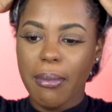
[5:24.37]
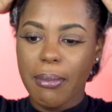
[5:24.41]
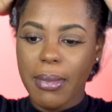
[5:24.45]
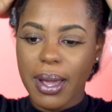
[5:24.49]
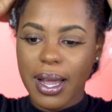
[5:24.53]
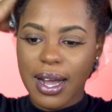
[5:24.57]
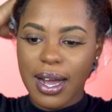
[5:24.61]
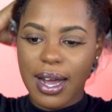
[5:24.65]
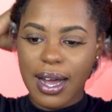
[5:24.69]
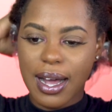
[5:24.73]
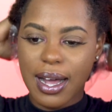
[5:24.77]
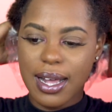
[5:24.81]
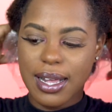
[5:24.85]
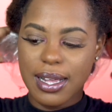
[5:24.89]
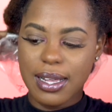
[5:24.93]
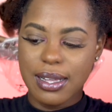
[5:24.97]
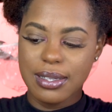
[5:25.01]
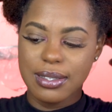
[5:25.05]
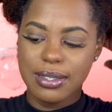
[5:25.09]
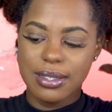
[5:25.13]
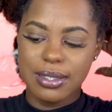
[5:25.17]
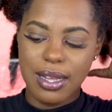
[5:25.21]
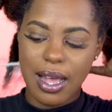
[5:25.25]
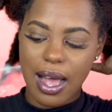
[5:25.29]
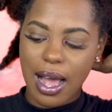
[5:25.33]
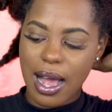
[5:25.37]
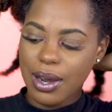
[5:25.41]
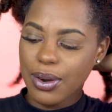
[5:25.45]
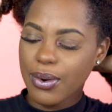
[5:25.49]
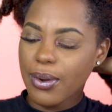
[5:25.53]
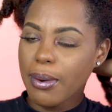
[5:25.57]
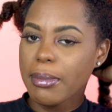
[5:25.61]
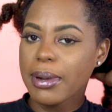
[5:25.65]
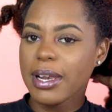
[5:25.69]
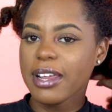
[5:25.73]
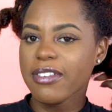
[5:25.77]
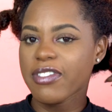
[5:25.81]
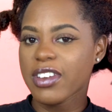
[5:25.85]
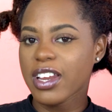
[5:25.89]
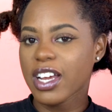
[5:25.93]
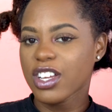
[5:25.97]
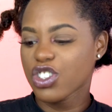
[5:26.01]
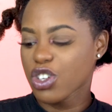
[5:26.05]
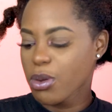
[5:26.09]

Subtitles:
because although I'm living in